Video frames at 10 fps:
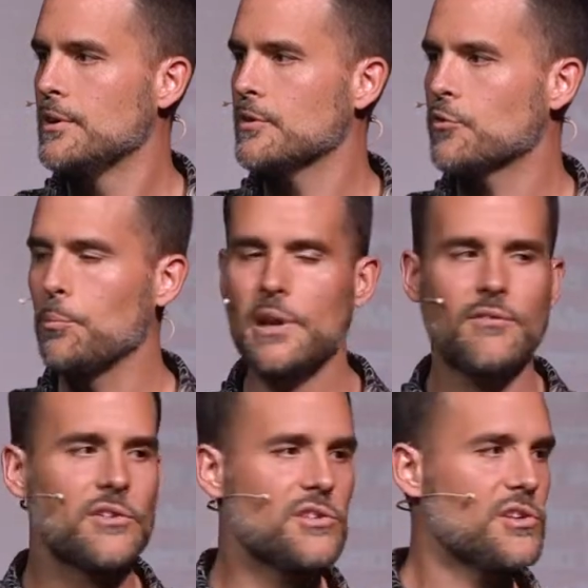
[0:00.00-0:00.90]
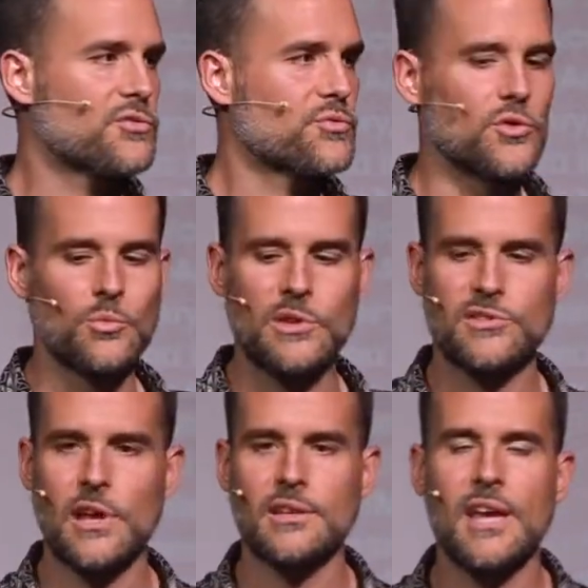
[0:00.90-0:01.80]
For many of us in this room, we
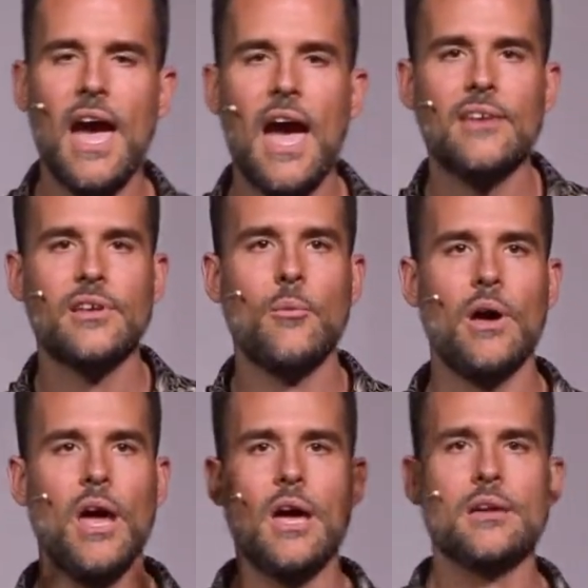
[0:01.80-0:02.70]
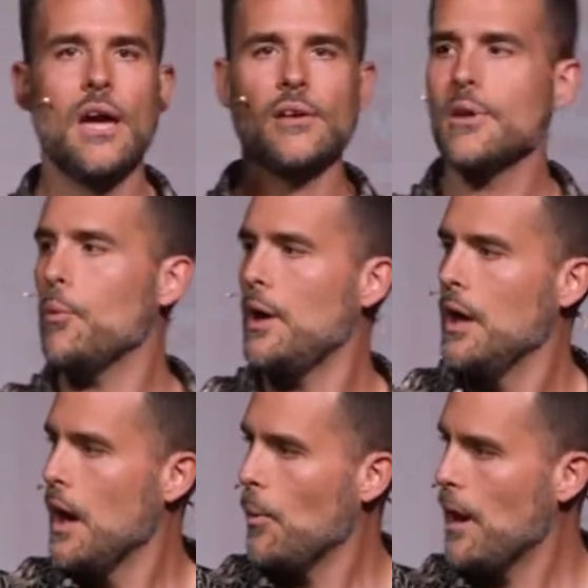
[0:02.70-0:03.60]
say, Yes, I want, yes, I want,
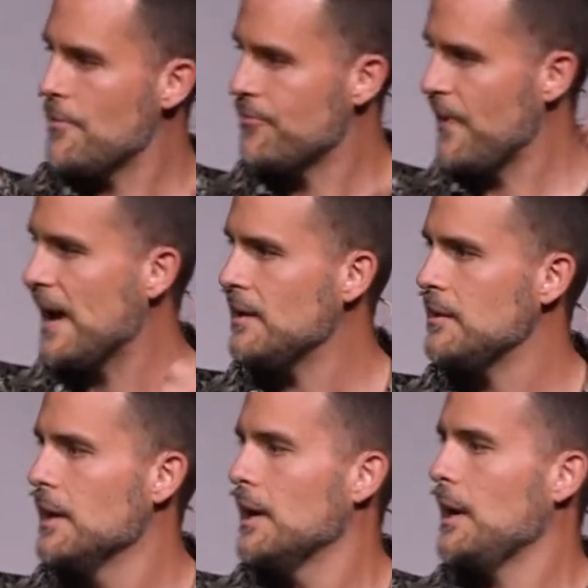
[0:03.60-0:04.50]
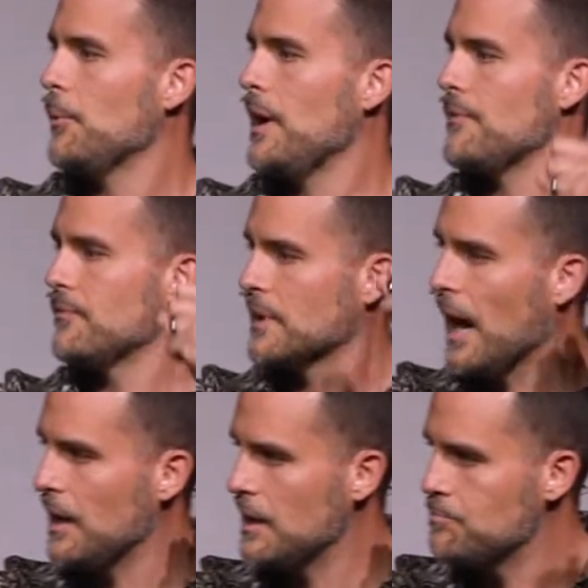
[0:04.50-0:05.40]
I want to have faith and I want to have
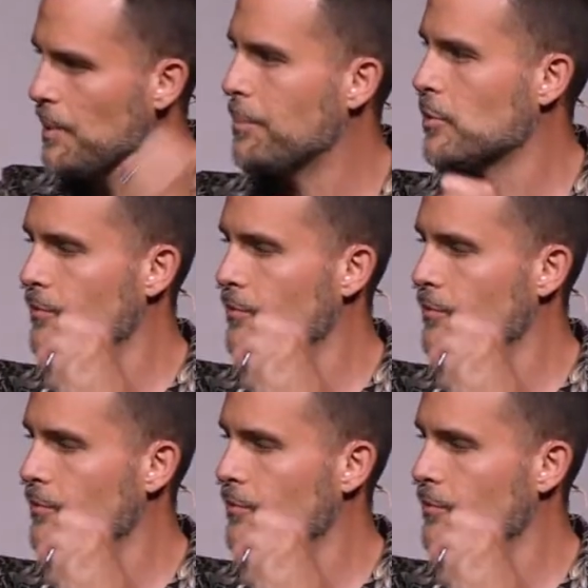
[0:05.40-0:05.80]
godly biblical